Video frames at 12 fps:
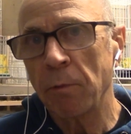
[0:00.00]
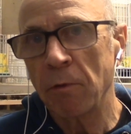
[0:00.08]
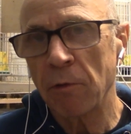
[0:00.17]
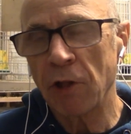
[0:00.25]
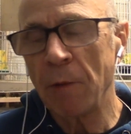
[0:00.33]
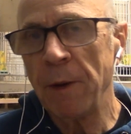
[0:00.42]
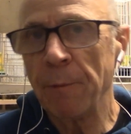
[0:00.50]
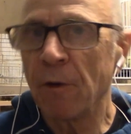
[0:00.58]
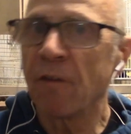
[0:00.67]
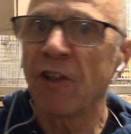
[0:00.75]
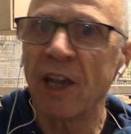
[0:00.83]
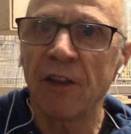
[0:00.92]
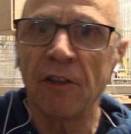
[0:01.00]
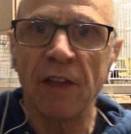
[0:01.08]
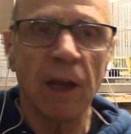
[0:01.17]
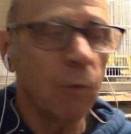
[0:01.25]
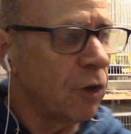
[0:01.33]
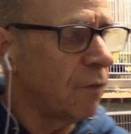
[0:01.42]
some people have said that
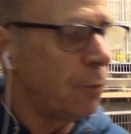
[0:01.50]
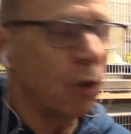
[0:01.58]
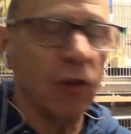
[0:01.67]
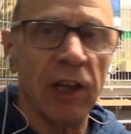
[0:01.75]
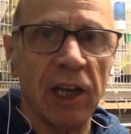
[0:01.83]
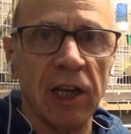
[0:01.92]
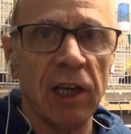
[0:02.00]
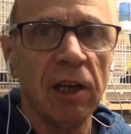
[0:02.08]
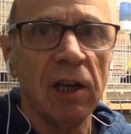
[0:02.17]
they would have put the